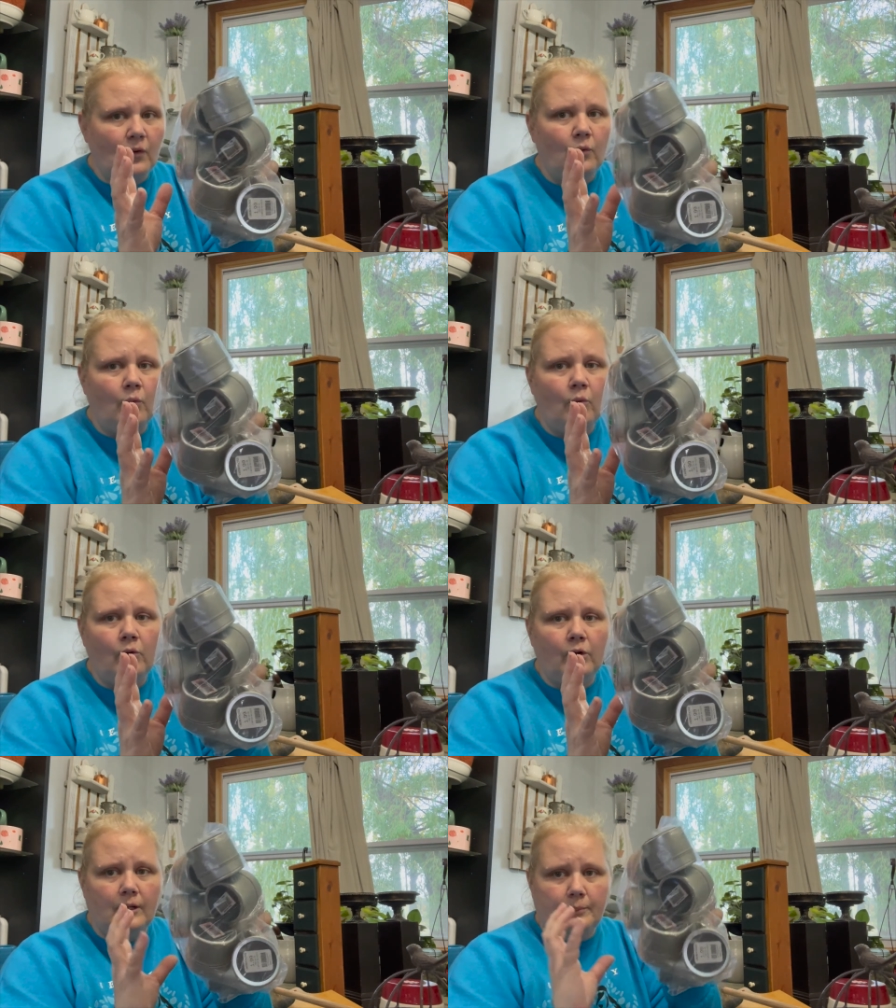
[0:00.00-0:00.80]

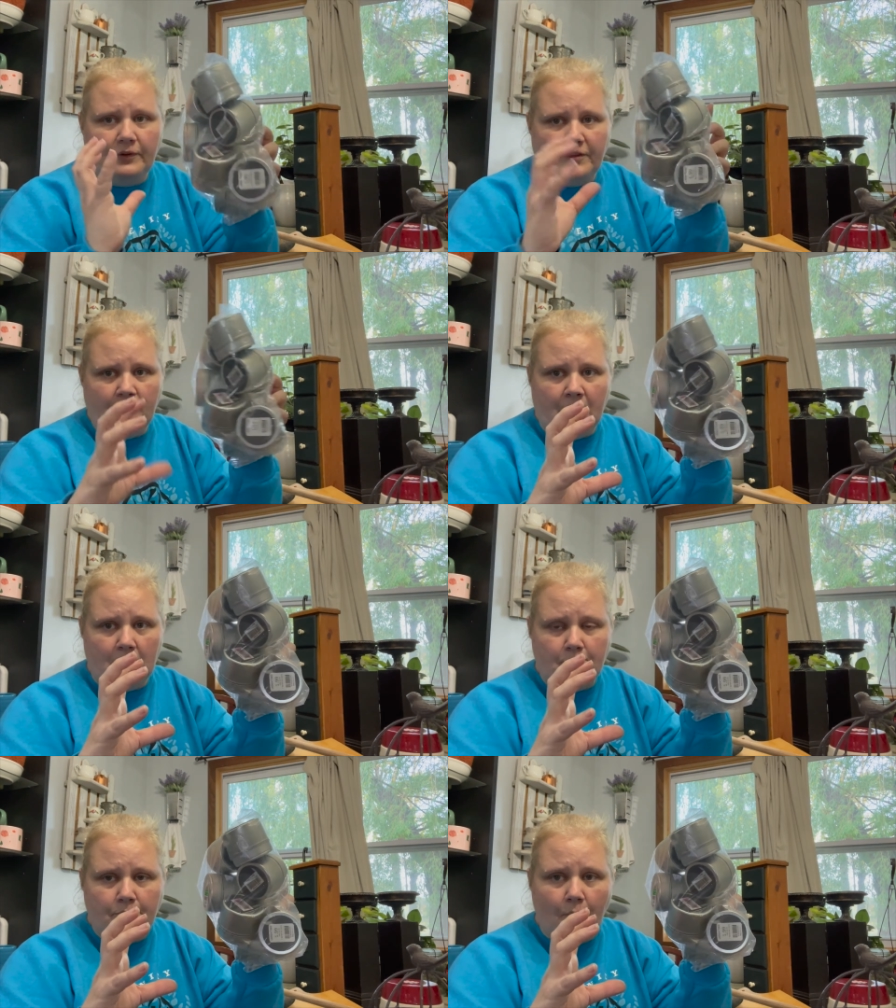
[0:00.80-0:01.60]
or put them on a
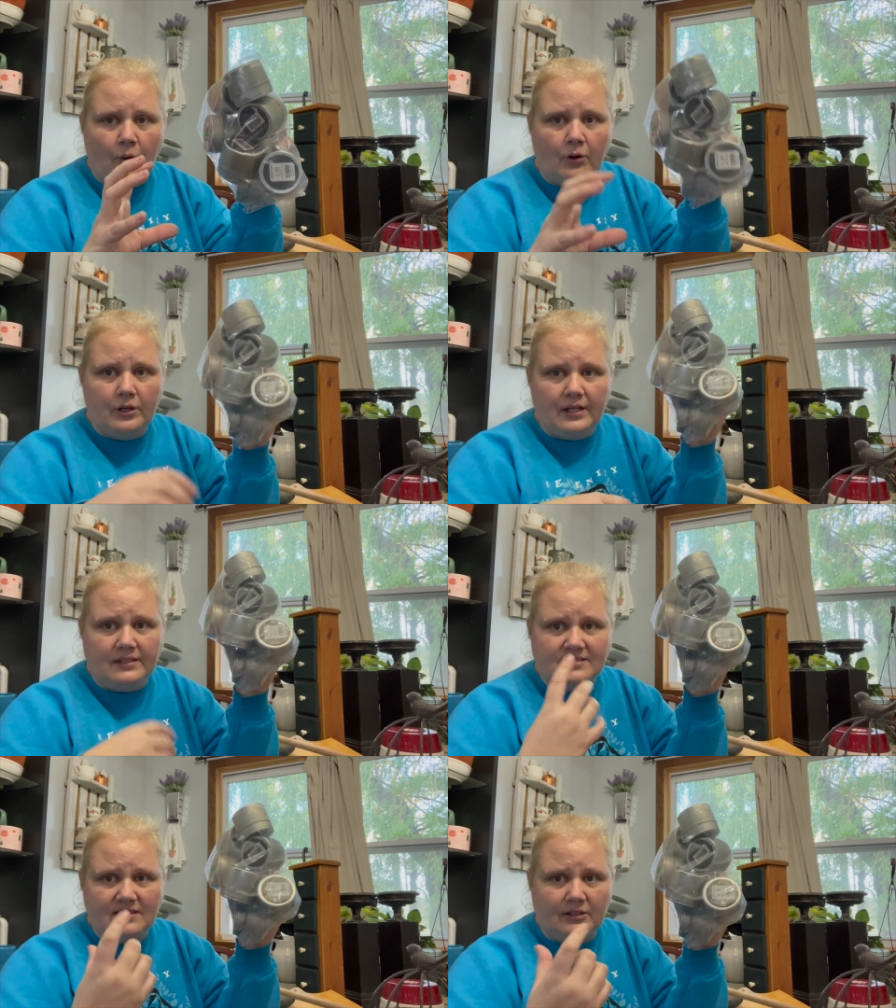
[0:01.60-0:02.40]
board and
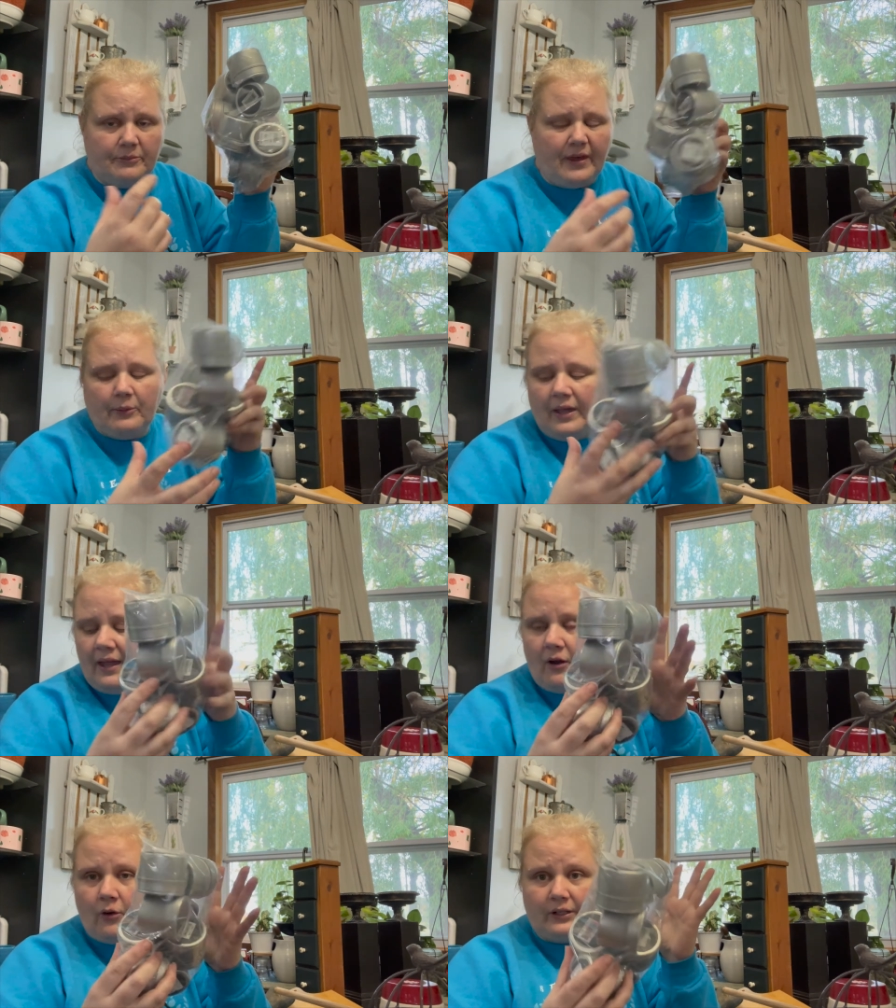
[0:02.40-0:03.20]
sell them that way
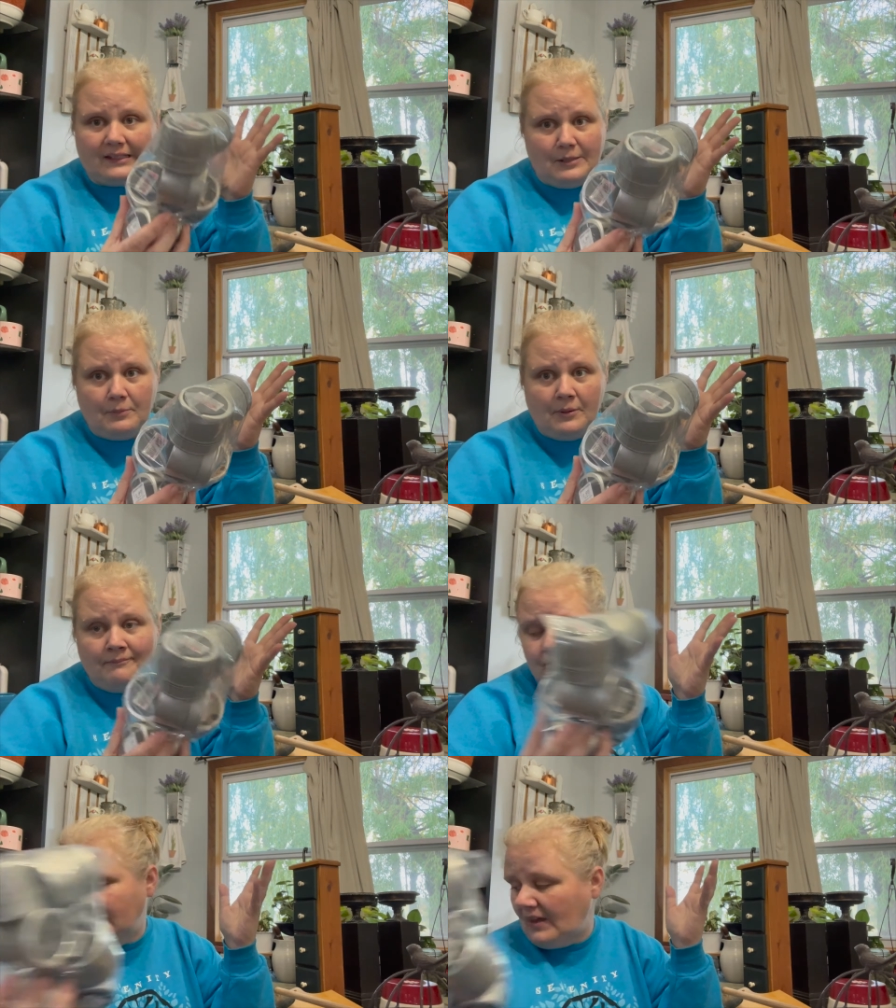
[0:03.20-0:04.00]
or keep them.
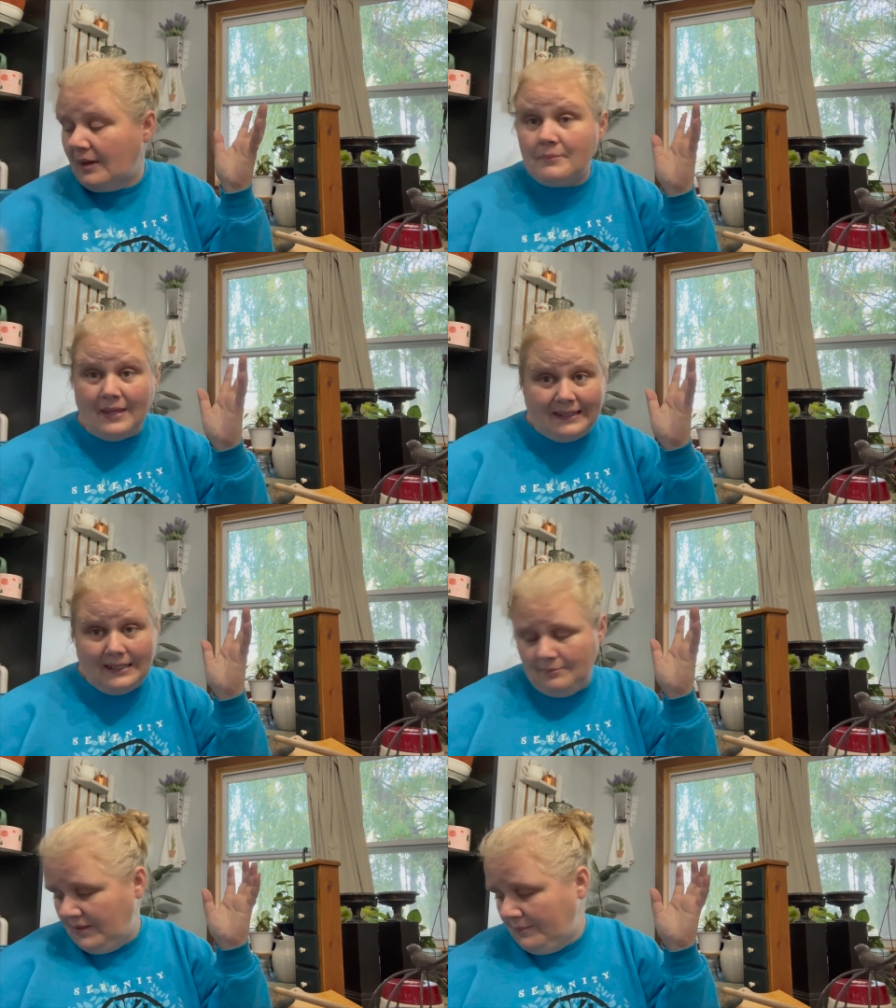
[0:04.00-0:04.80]
I may
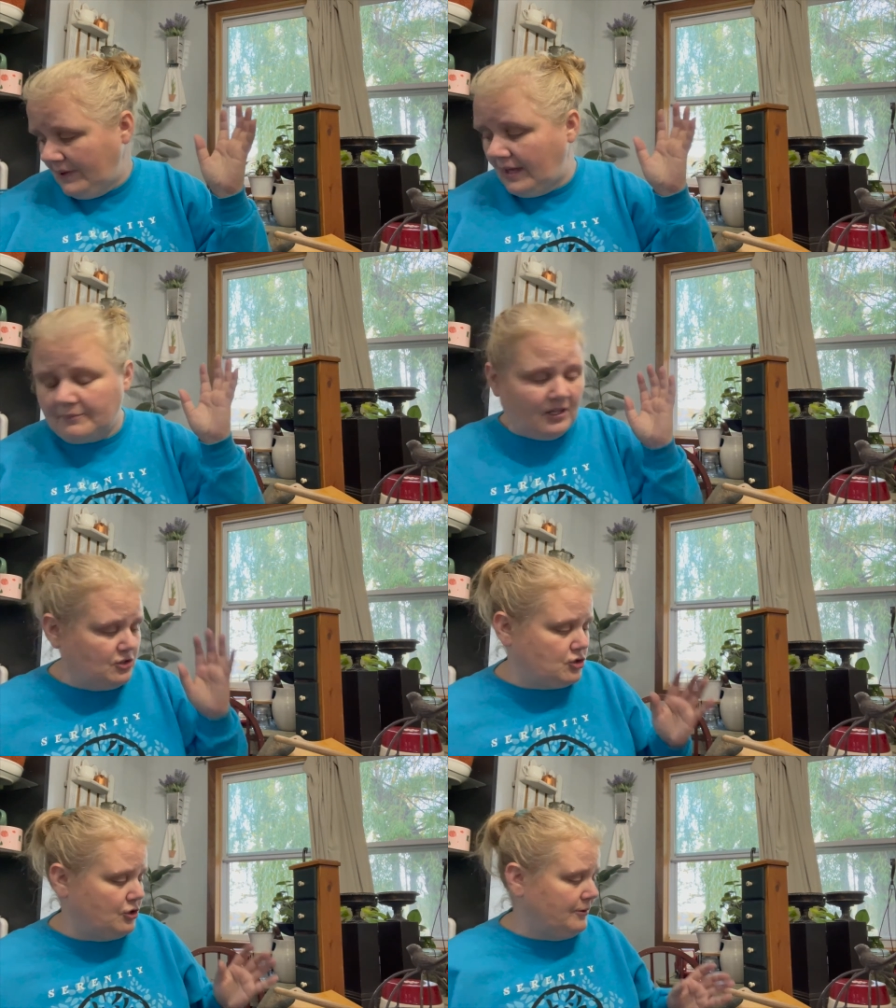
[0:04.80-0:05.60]
keep them, I'm not
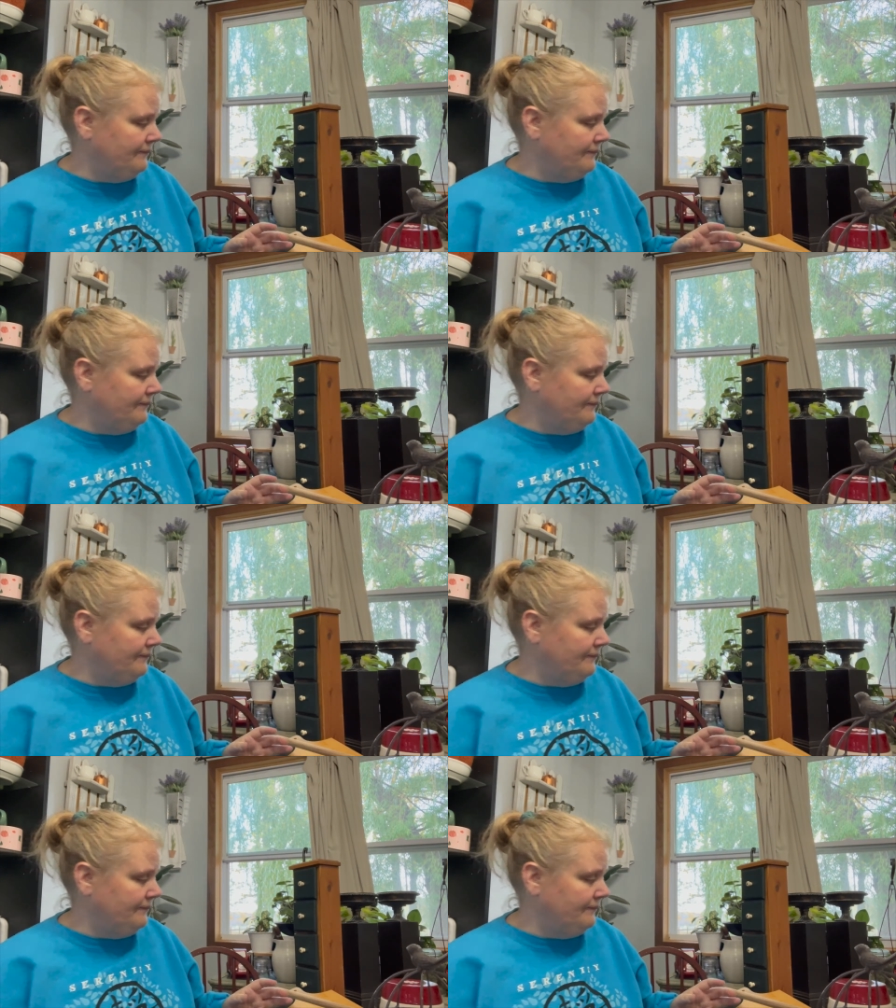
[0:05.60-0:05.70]
sure.